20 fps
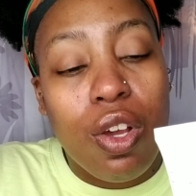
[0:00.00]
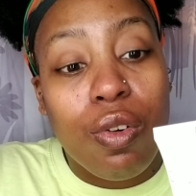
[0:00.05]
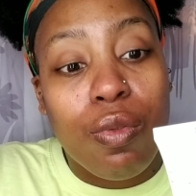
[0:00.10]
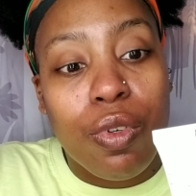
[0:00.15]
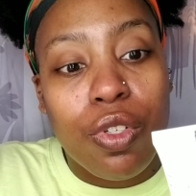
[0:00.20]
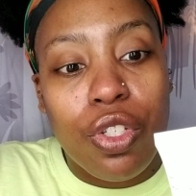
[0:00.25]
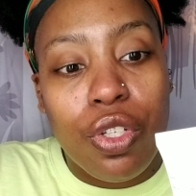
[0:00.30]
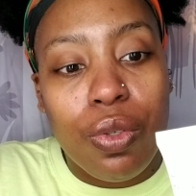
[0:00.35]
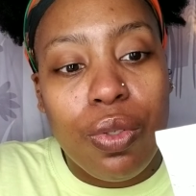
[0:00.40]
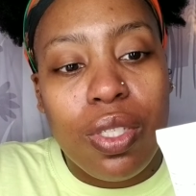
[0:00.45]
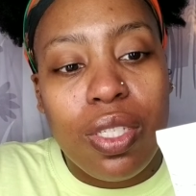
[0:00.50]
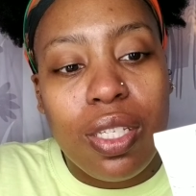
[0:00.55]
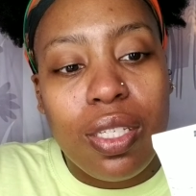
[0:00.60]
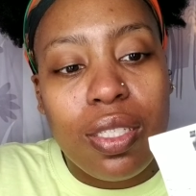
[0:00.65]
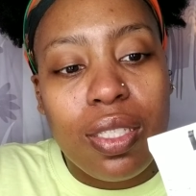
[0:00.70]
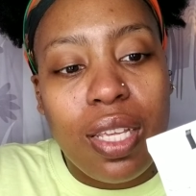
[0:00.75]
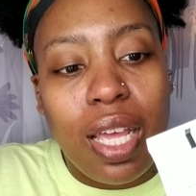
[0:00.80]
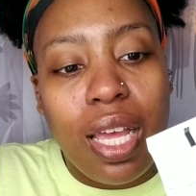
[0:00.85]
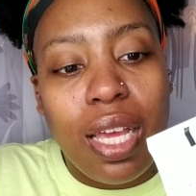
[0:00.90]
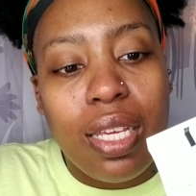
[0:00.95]
reduces
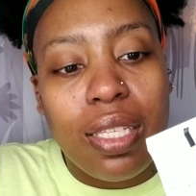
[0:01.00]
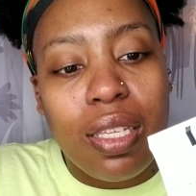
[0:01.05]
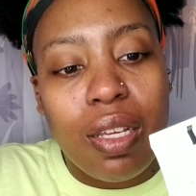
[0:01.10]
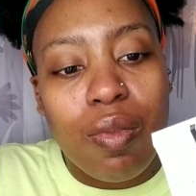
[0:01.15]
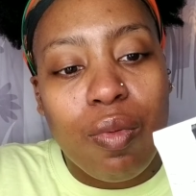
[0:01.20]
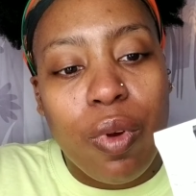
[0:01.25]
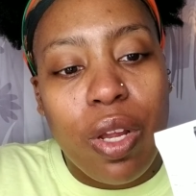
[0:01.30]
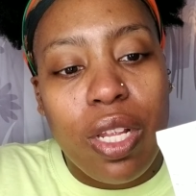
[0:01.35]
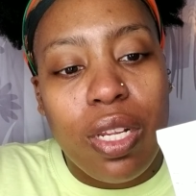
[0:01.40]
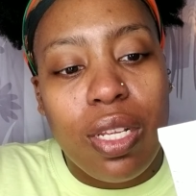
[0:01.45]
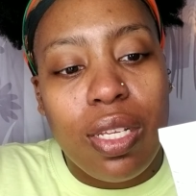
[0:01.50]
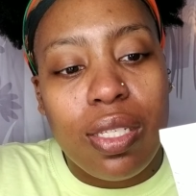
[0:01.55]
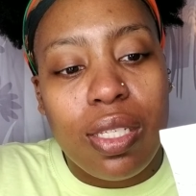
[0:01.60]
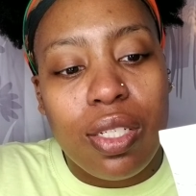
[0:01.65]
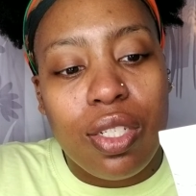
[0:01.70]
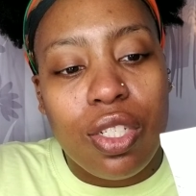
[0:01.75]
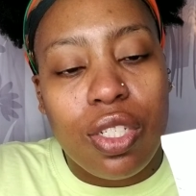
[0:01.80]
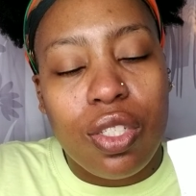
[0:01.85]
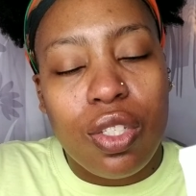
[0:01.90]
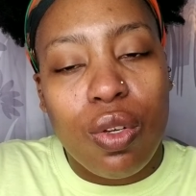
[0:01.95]
size and redness
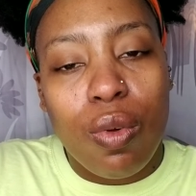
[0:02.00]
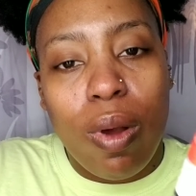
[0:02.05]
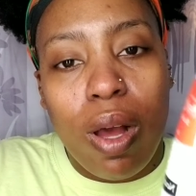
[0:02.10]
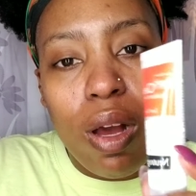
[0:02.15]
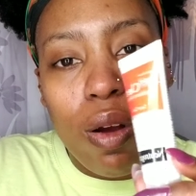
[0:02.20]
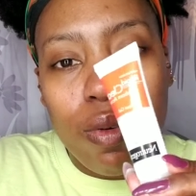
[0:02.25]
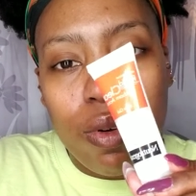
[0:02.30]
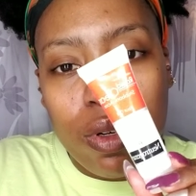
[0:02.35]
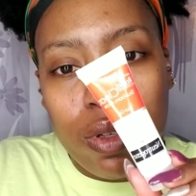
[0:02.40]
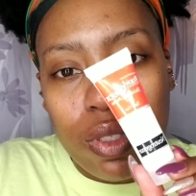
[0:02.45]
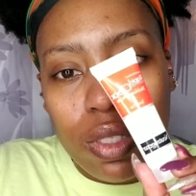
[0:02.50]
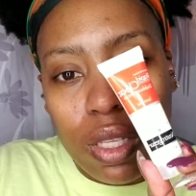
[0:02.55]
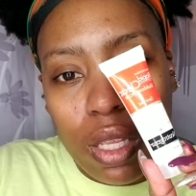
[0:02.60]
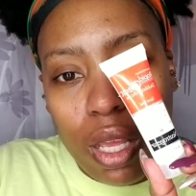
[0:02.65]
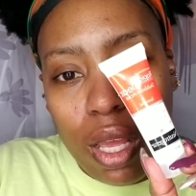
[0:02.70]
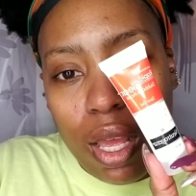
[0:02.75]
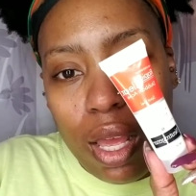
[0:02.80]
in just two hours.